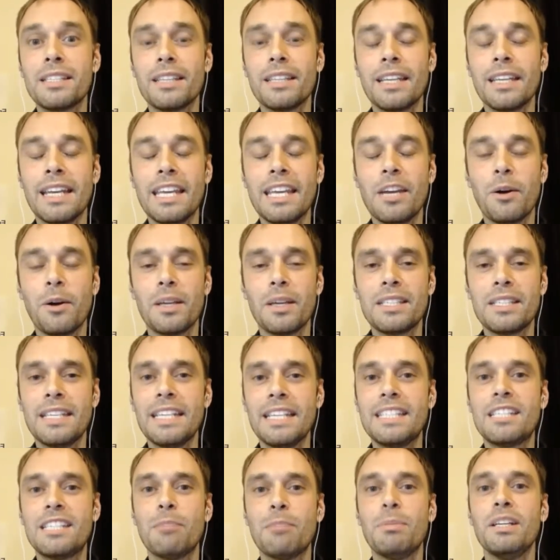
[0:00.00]
then EOS
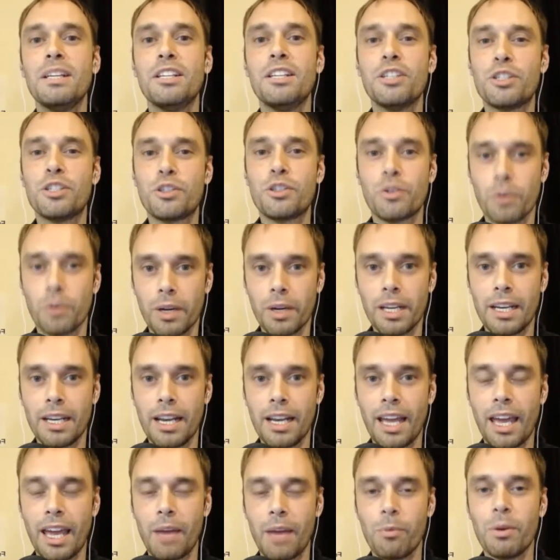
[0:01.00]
needs to be destroyed,
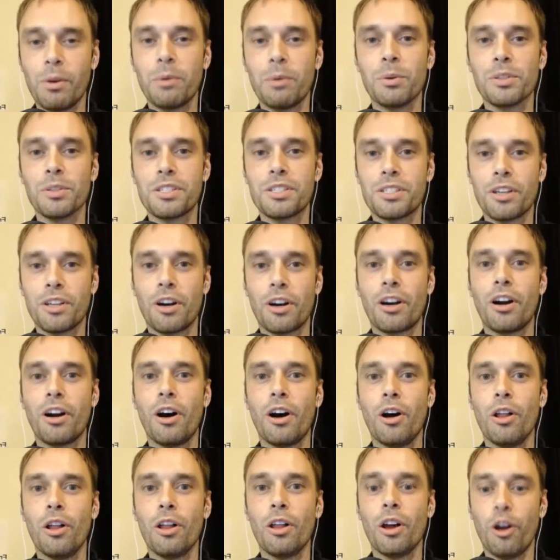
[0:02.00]
and we will start
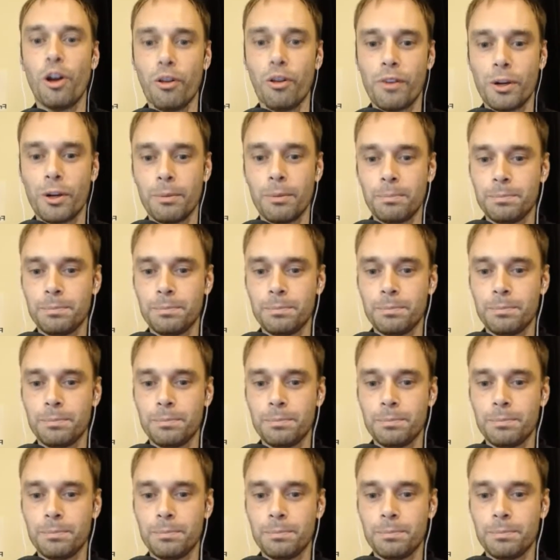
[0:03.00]
all over.